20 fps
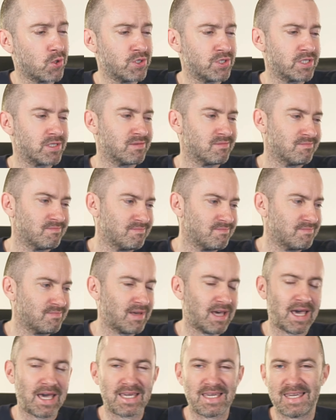goes,
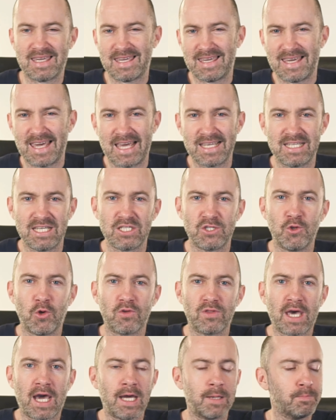I guess it's
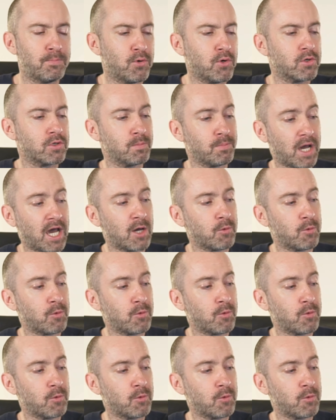not that important,